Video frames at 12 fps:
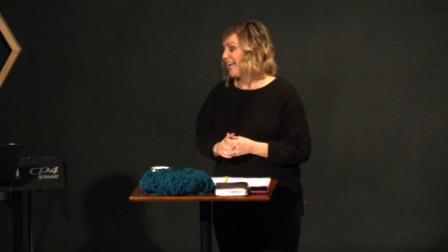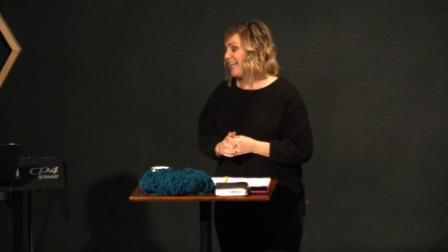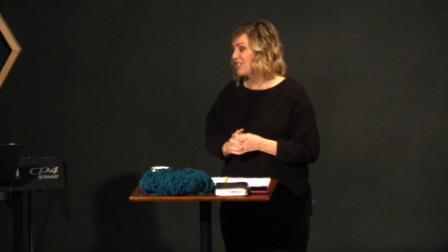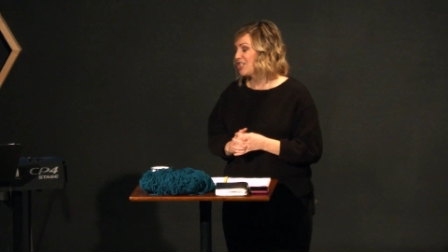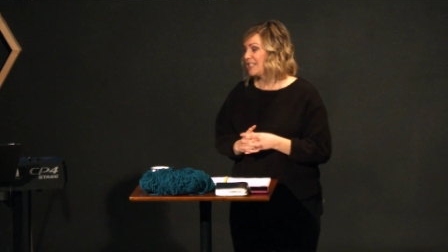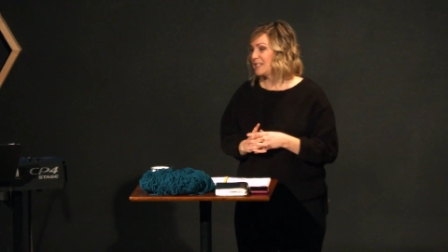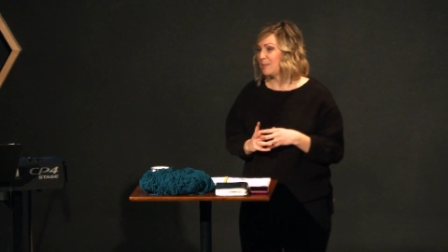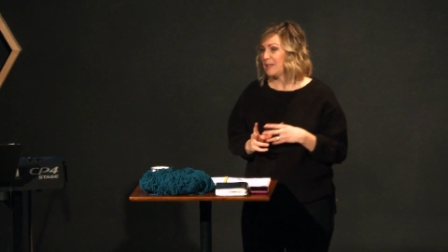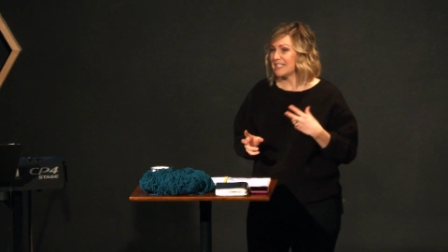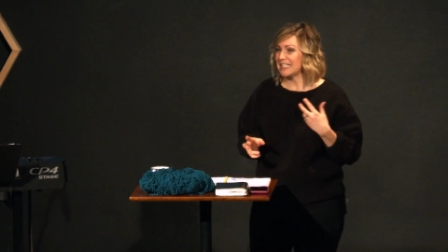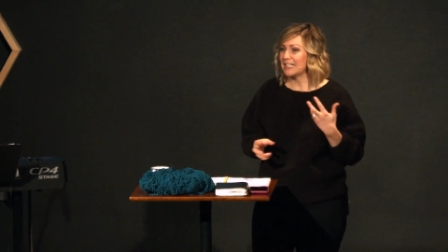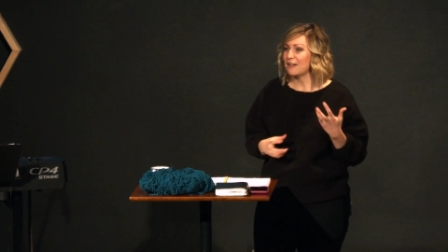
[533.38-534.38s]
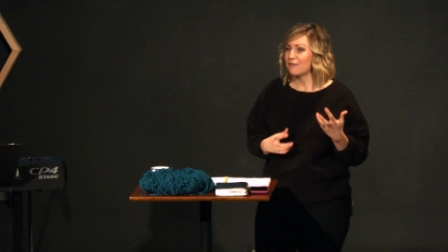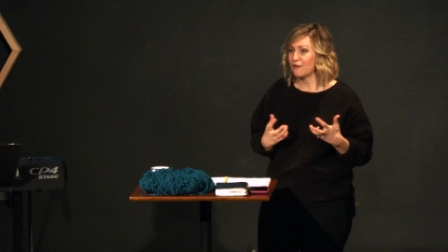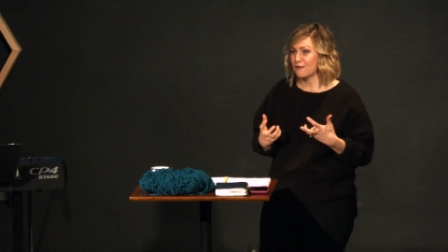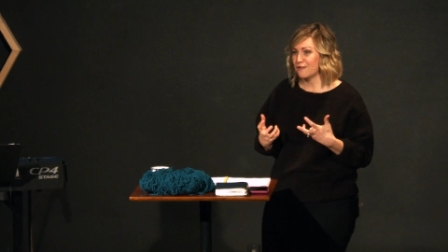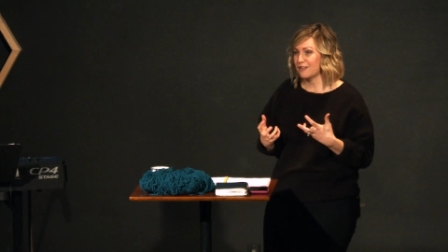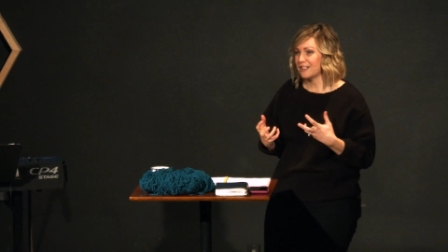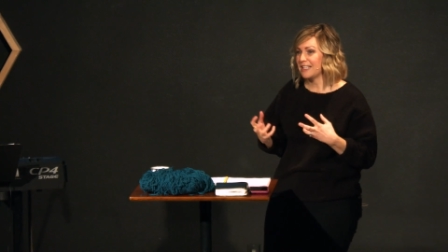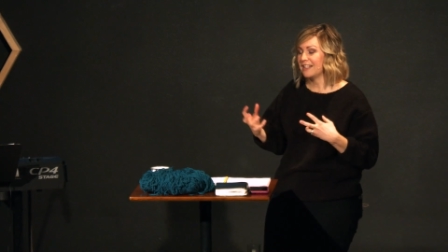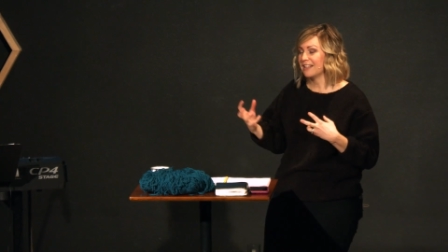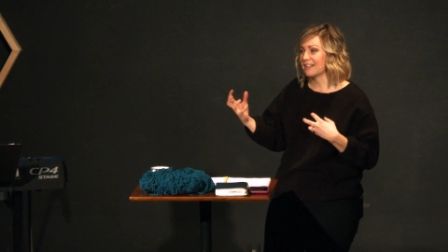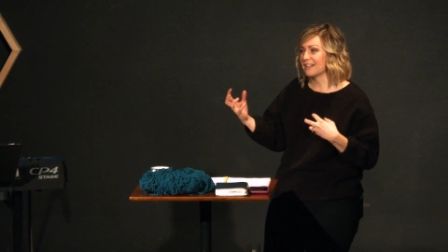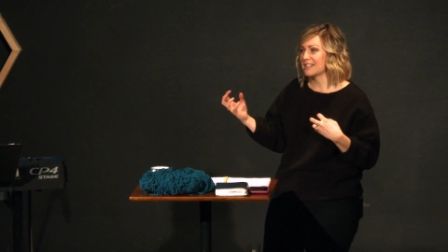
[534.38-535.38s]
and she's been studying for over thirty
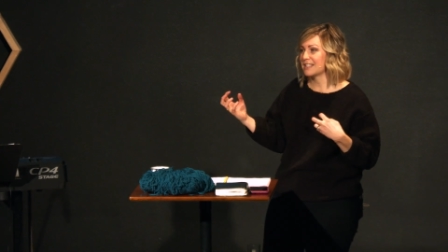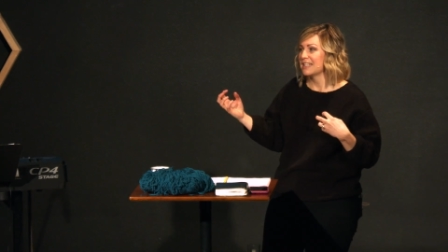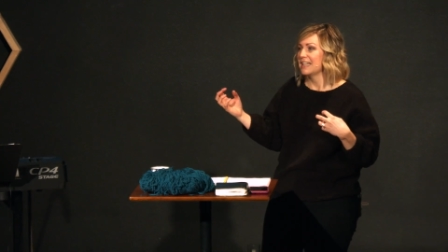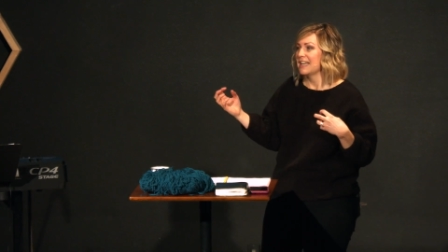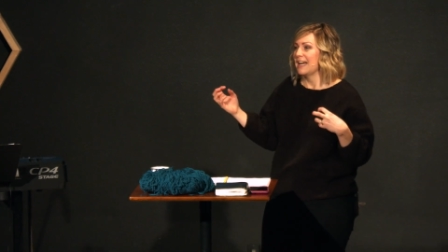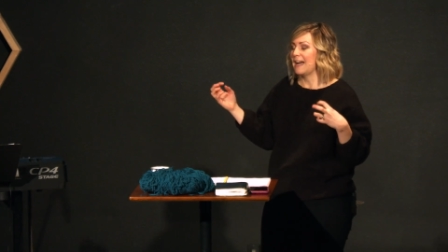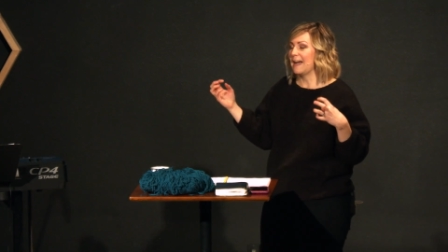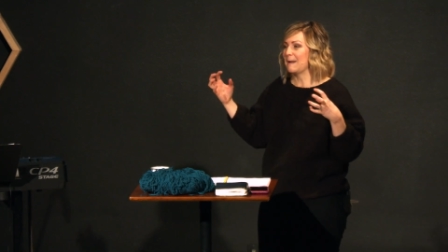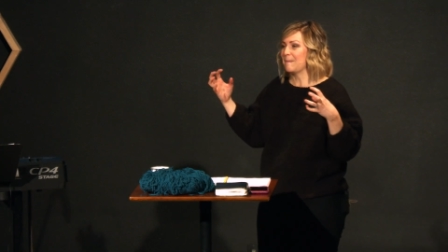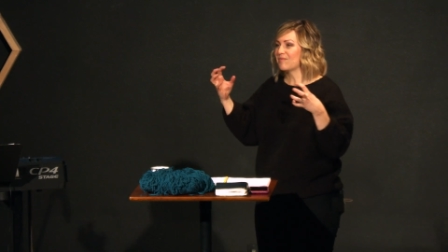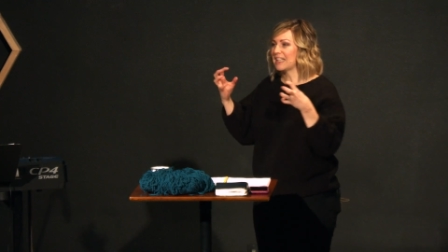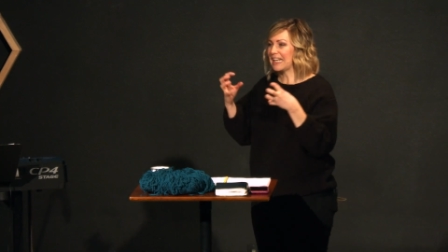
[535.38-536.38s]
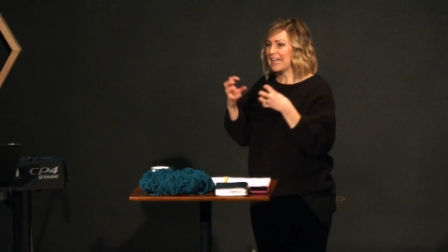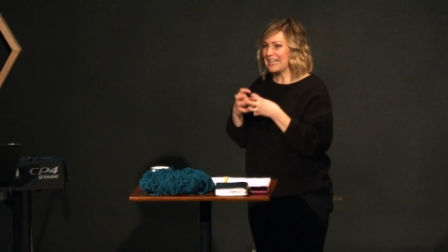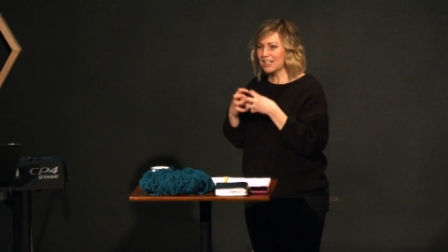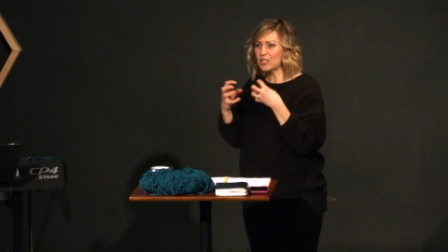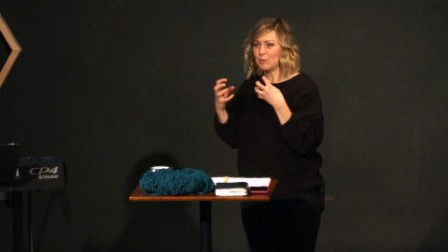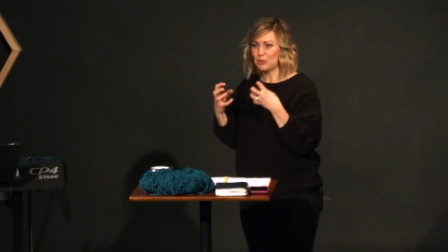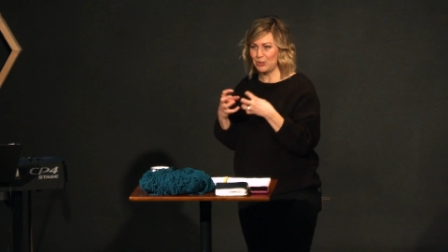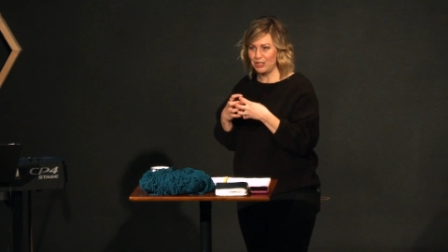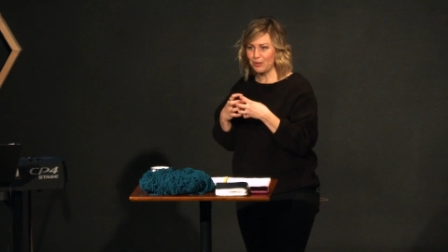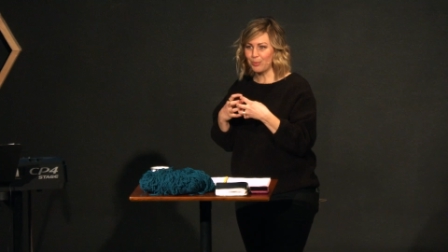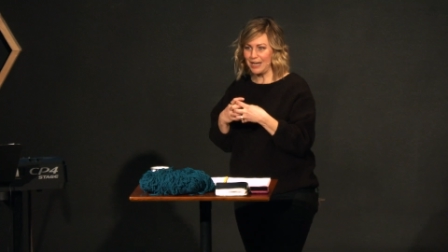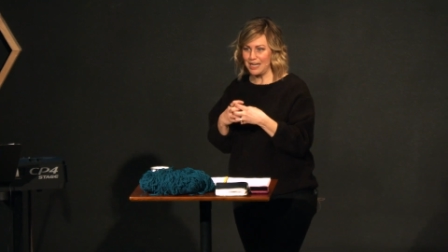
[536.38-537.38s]
years um, the connection
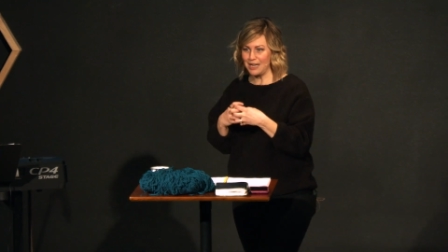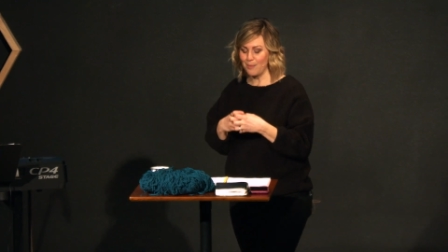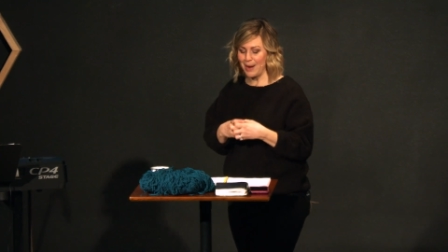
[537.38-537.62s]
between the brain and the